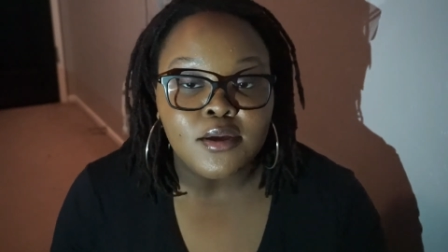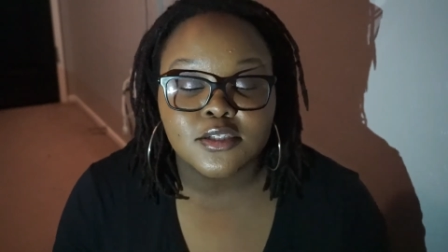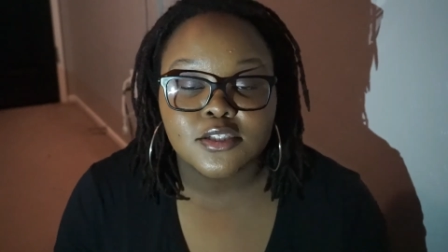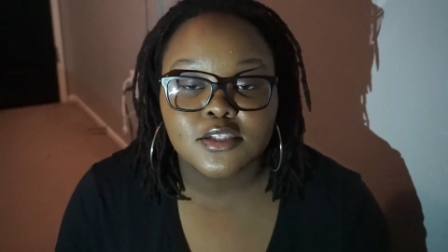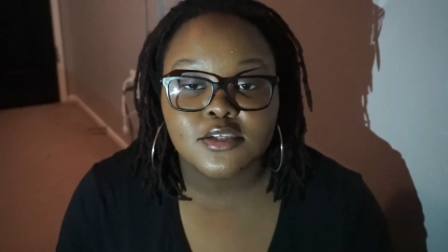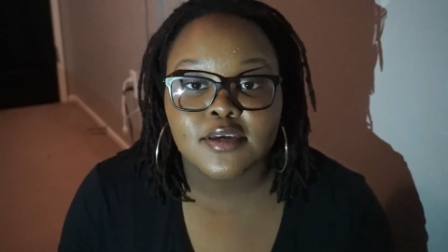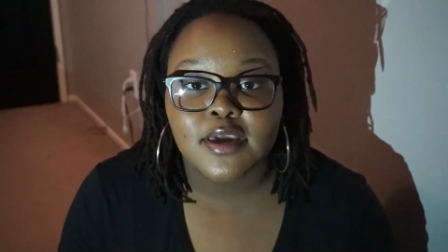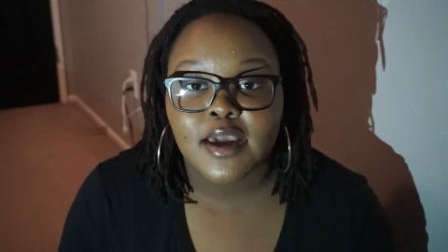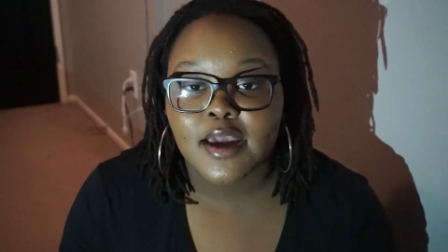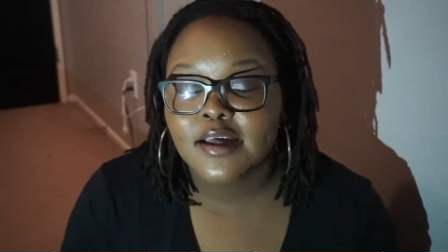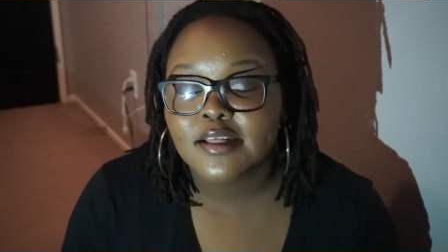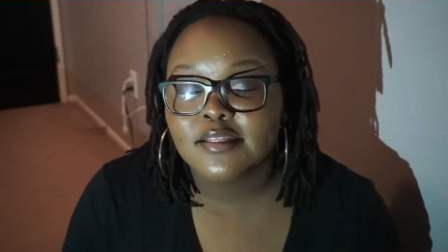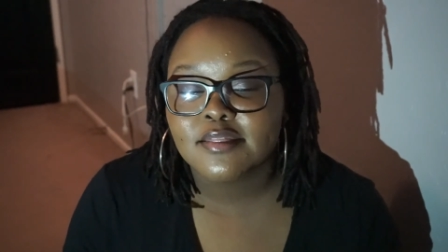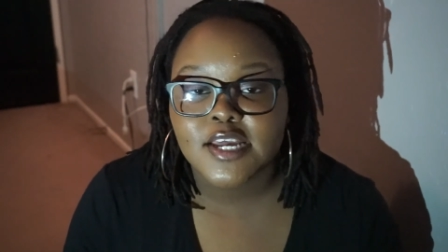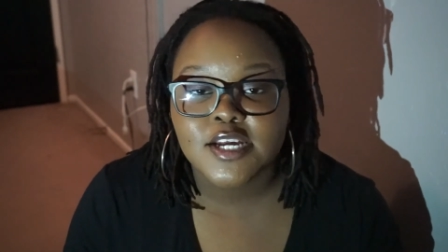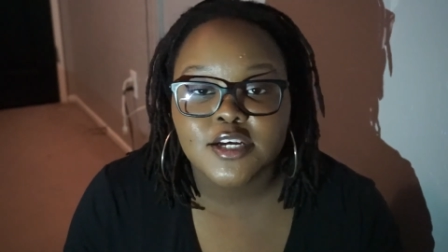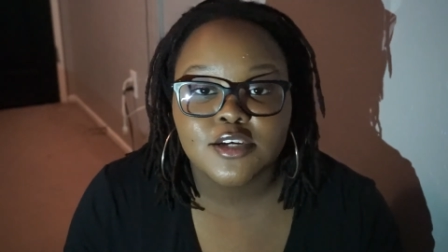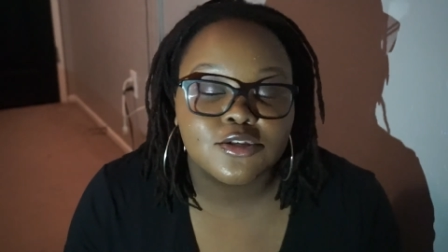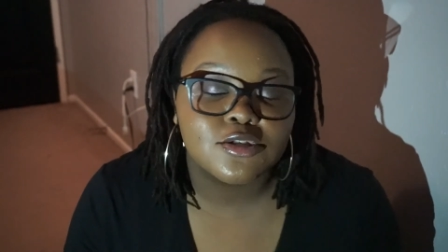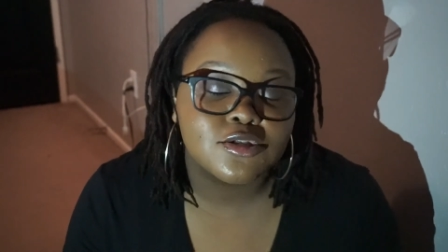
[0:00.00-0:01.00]
So yeah,
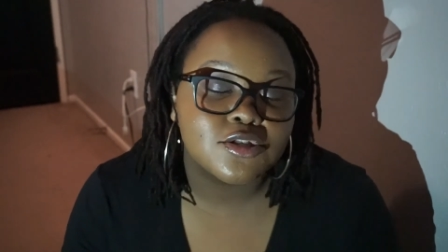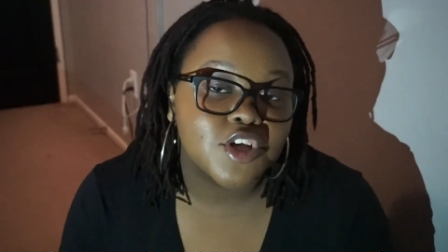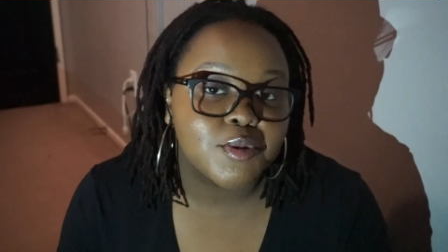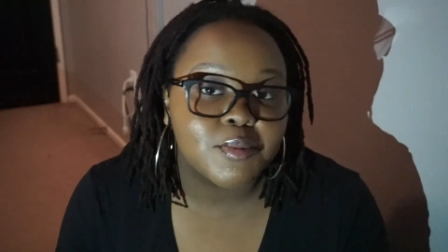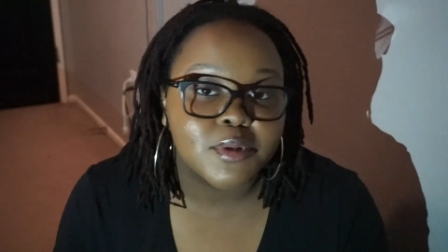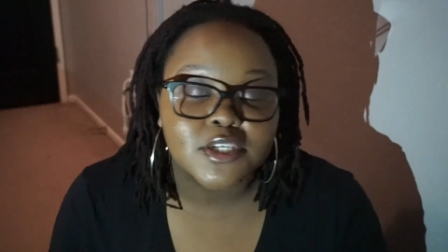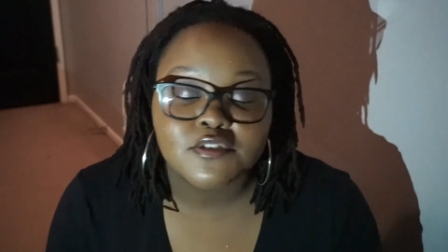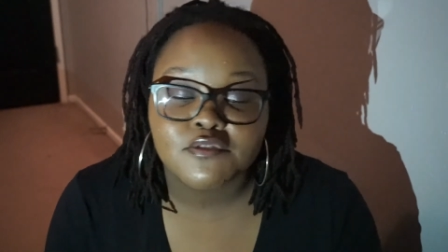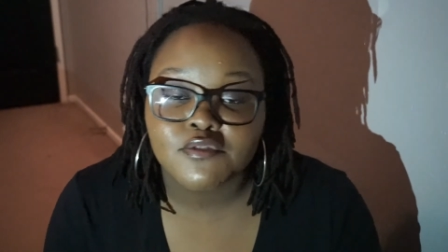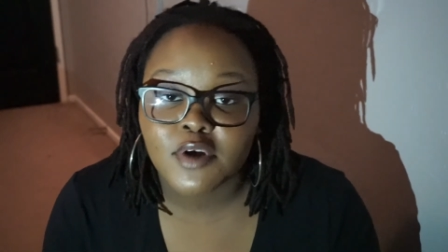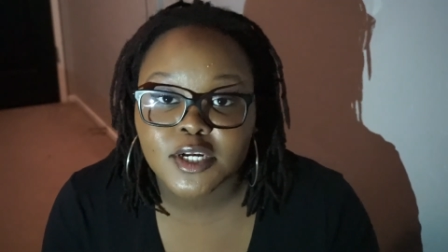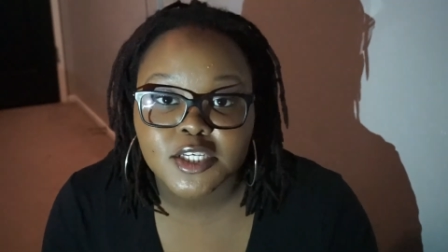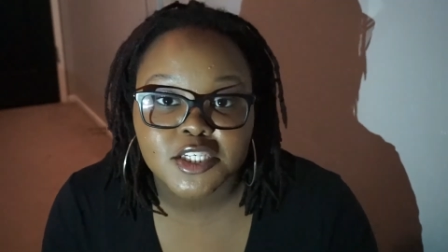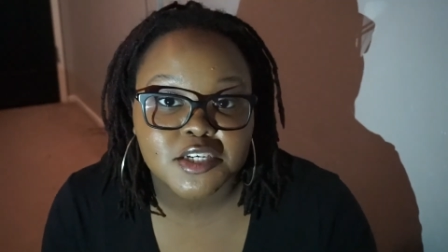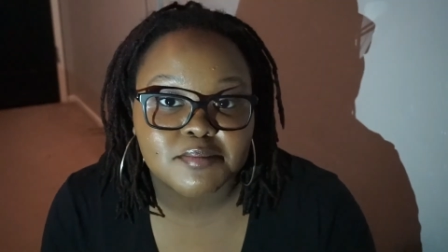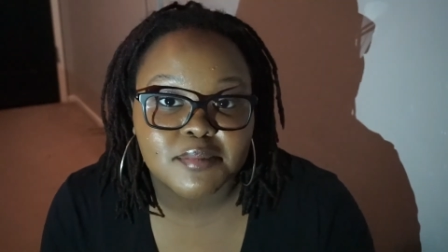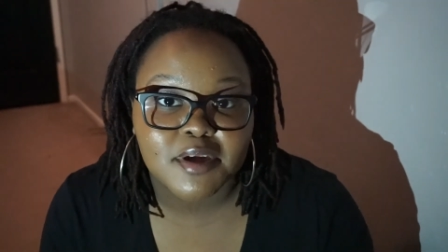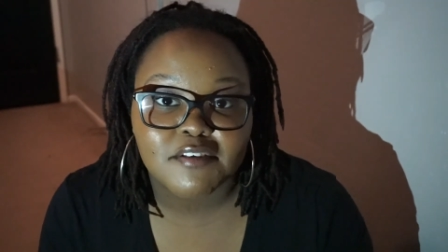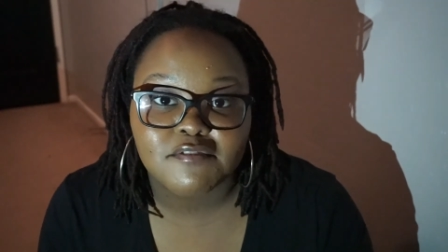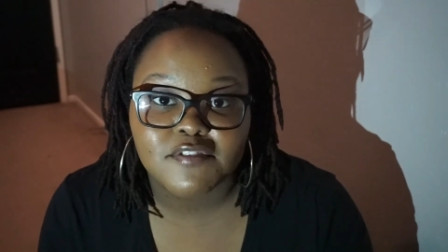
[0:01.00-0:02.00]
thank you so much for
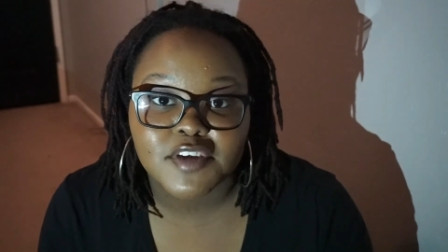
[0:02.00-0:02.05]
watching my